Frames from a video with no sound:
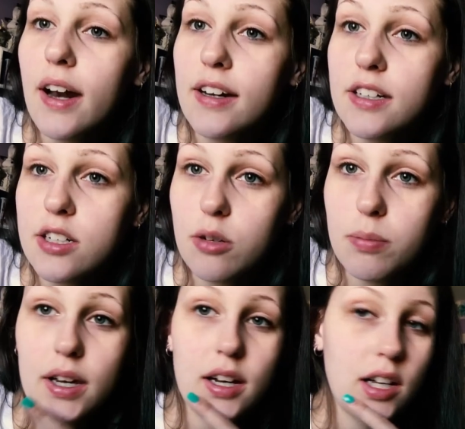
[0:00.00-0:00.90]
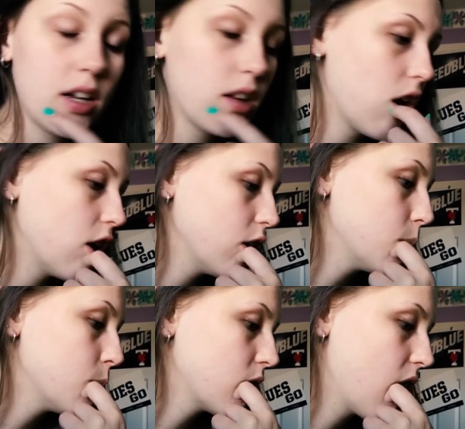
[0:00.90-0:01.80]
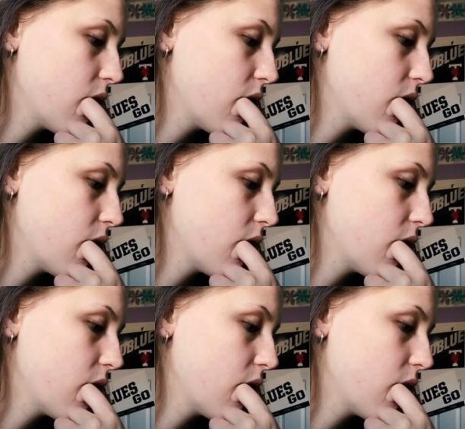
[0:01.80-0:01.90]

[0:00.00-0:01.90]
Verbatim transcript: I need to go pick another audiobook.